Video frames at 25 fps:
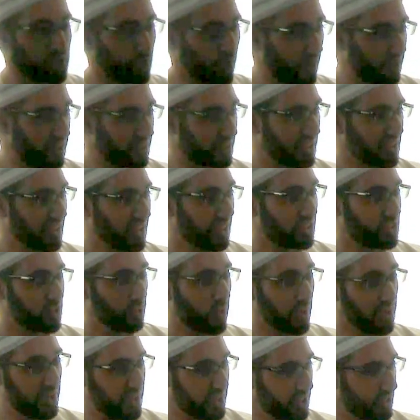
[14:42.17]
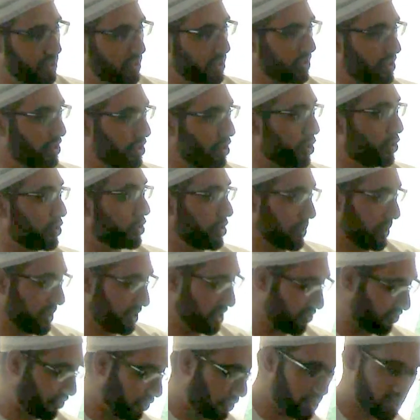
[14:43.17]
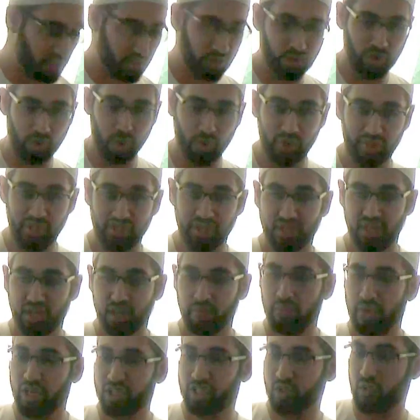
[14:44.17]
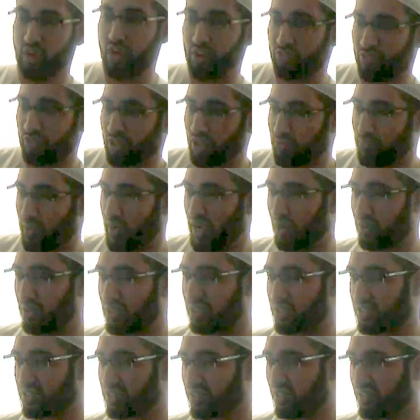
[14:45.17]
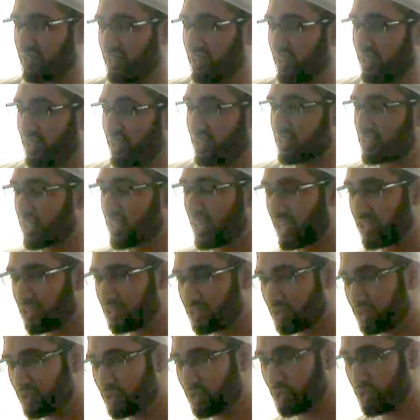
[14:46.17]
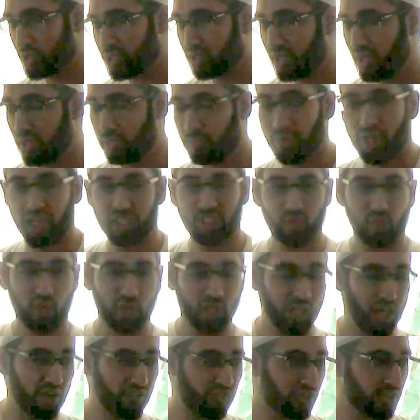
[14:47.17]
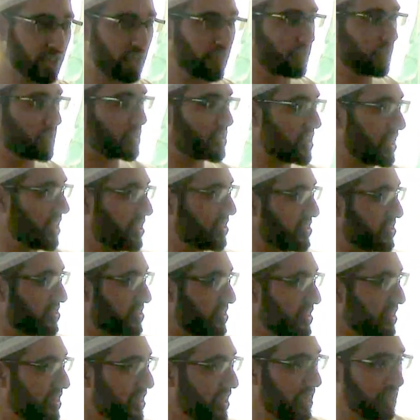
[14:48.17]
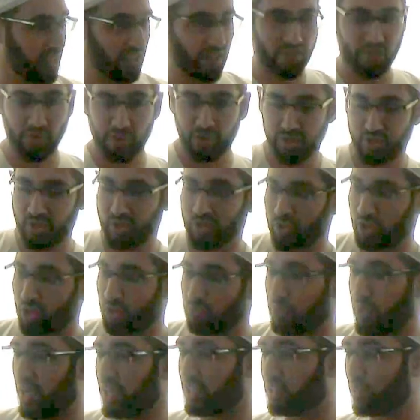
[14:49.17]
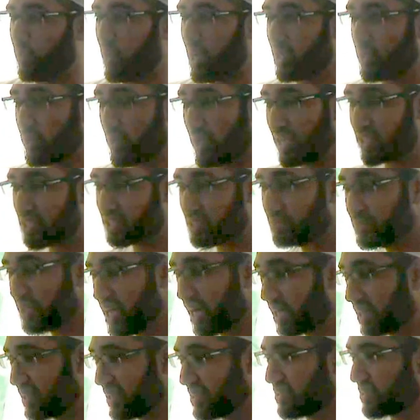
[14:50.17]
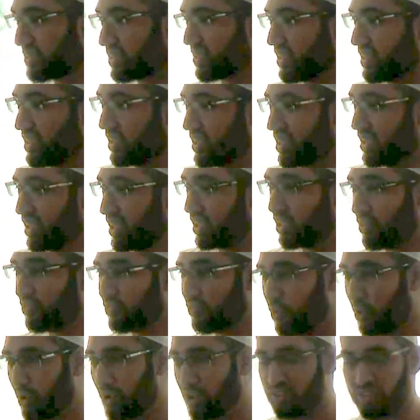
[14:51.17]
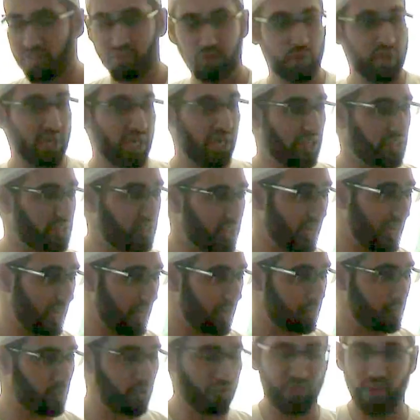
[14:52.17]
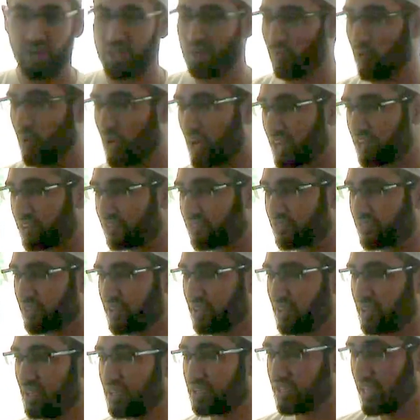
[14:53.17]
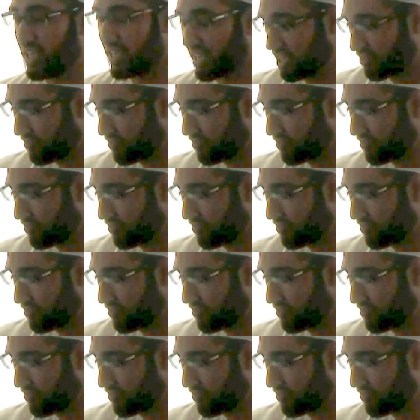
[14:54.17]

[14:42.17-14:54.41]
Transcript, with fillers: short. So one thing you can do, you mean the first sujood, make dua for your parents. In the second sujood, make dua Allah forgive your sins. In the third sujood, make dua you get some knowledge. In the fourth, you get a job, you find a wife. Take